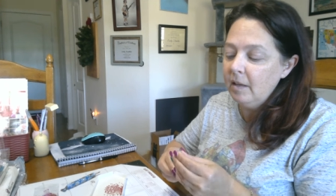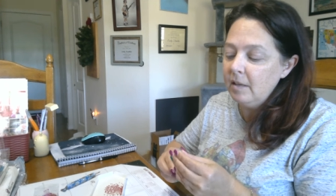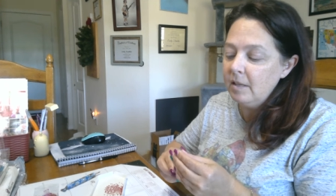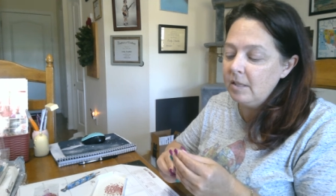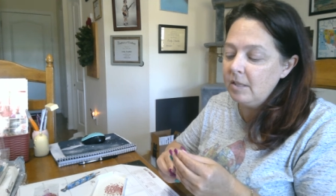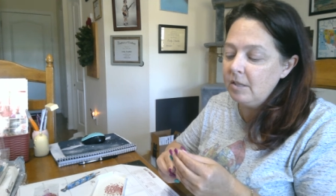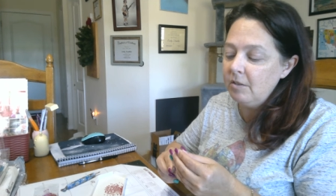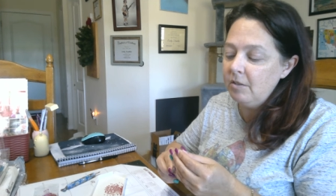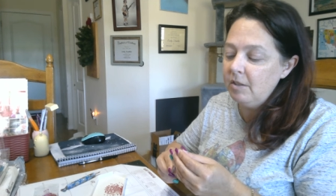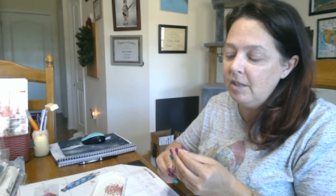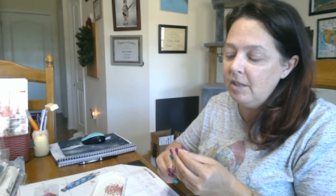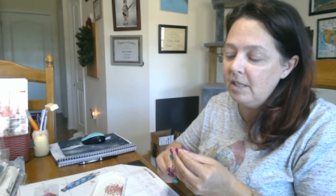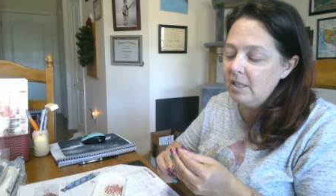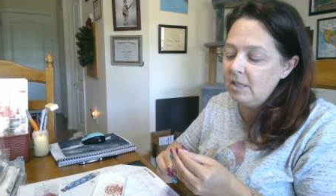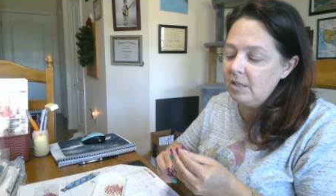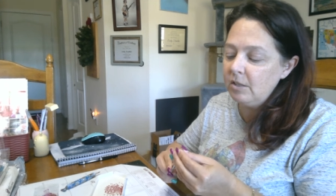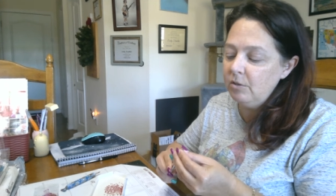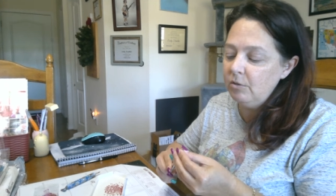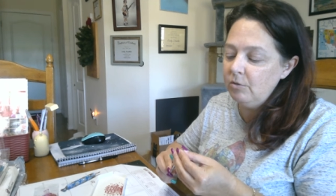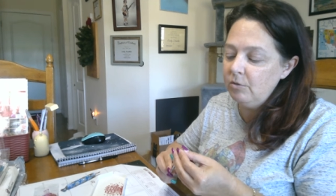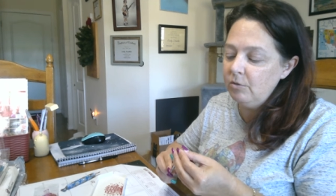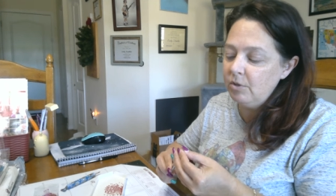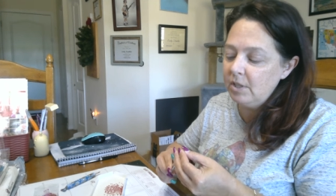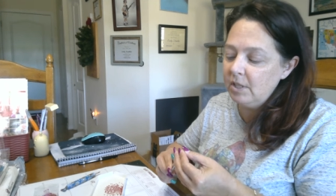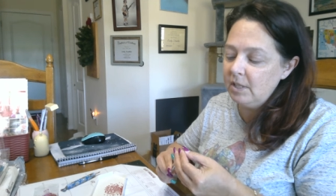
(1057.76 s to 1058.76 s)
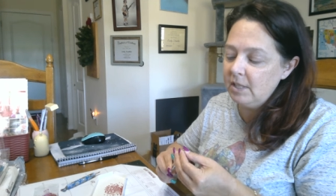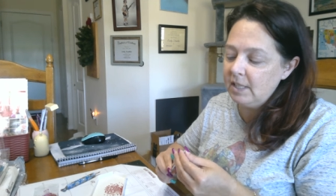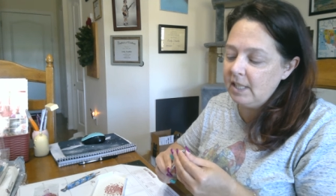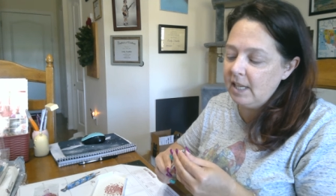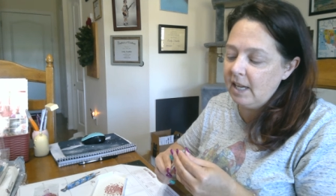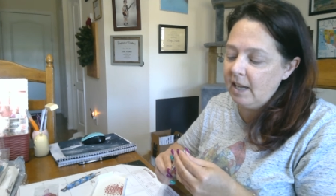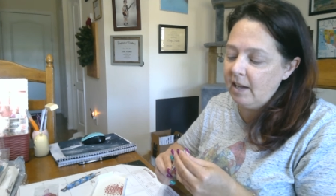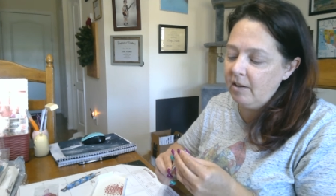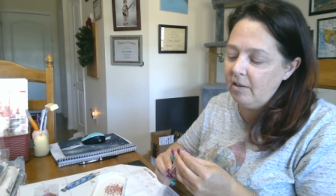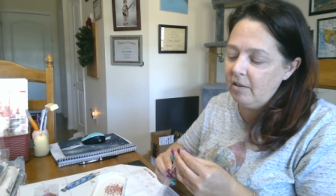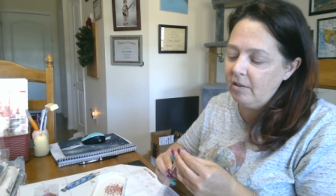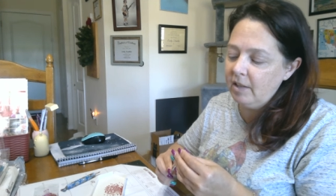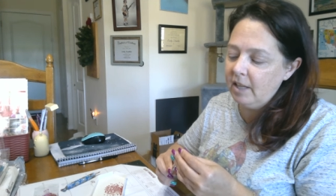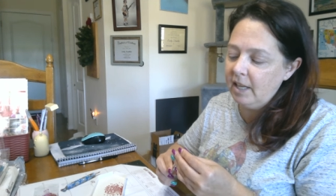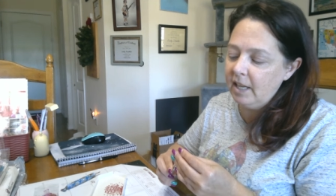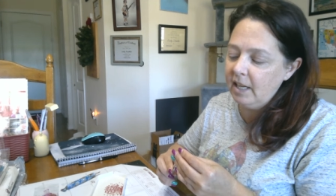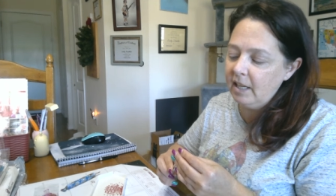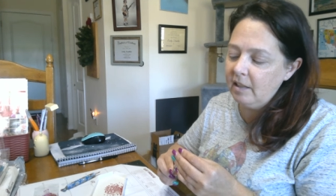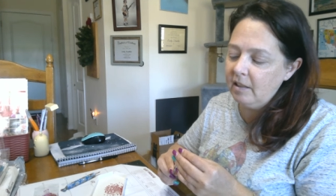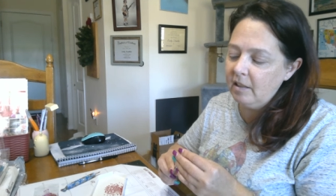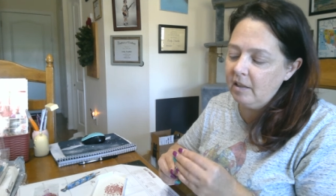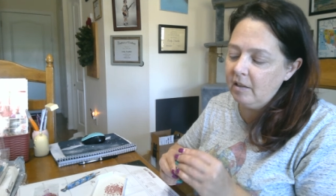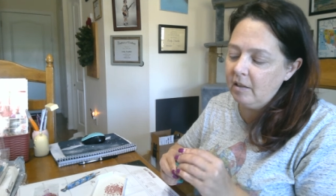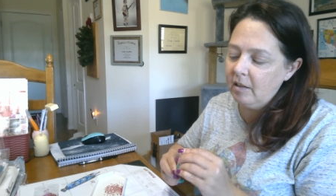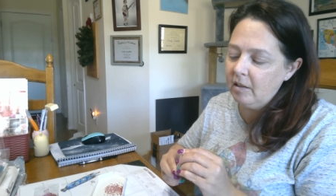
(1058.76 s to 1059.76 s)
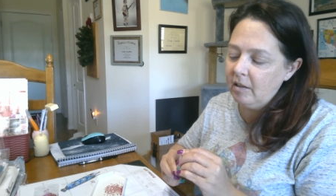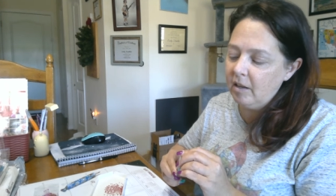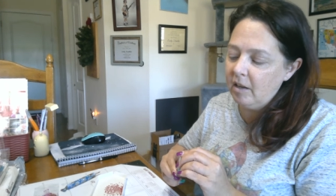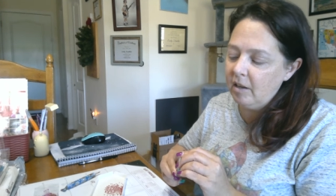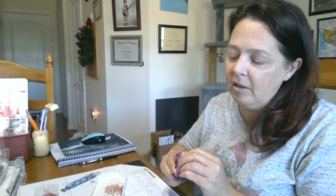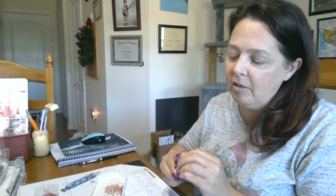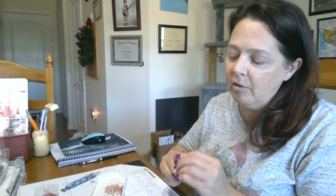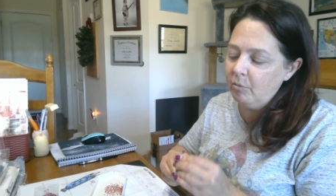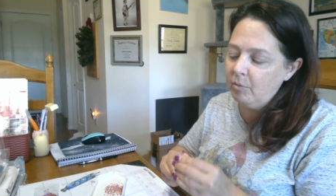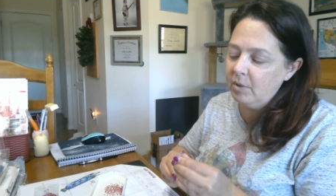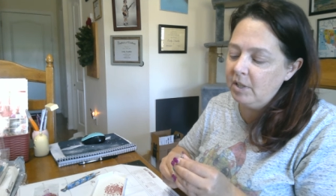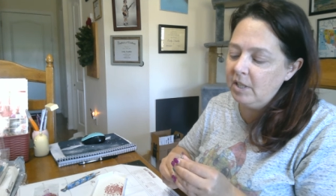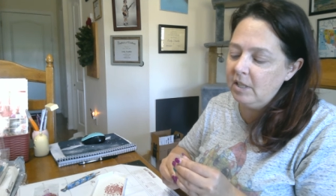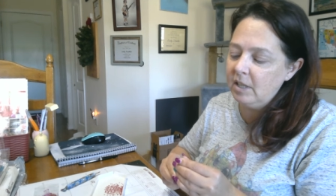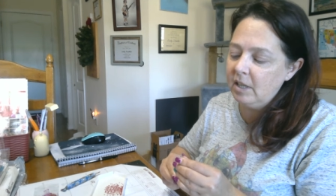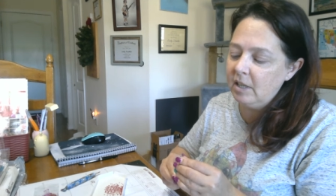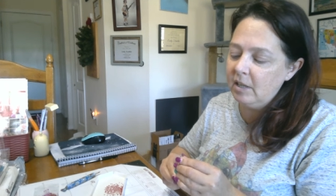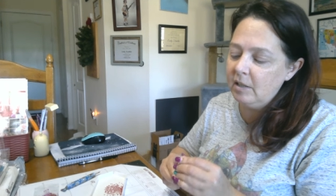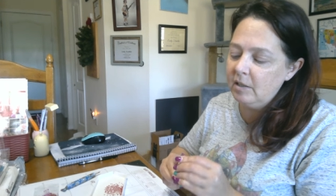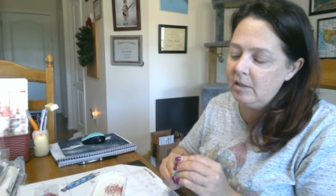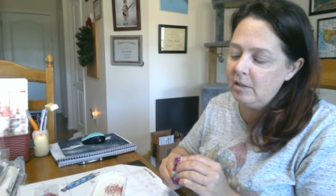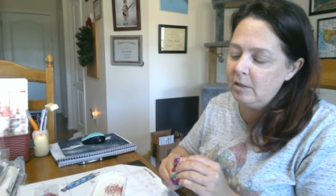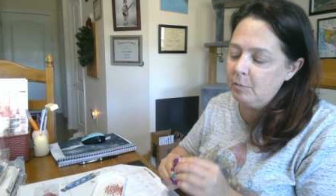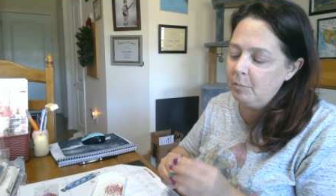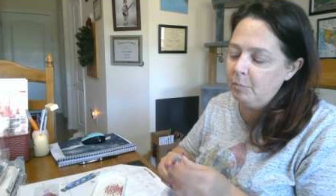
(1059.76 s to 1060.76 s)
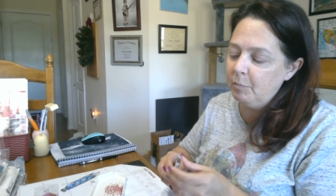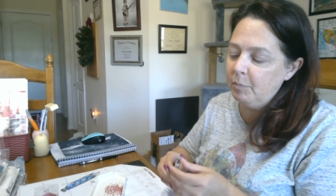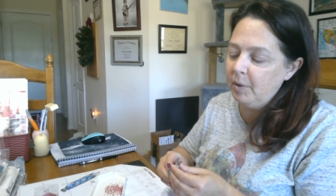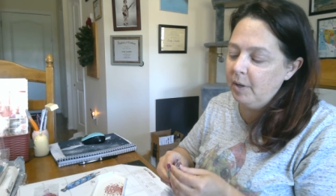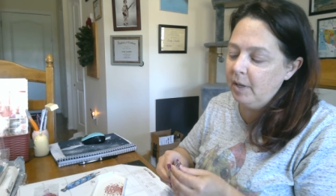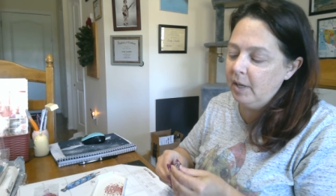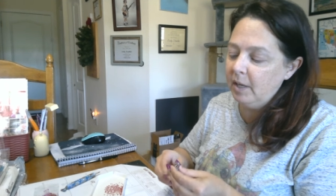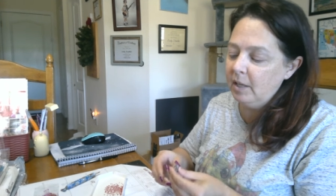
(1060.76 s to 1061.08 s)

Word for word: So this oozes out like the other one does,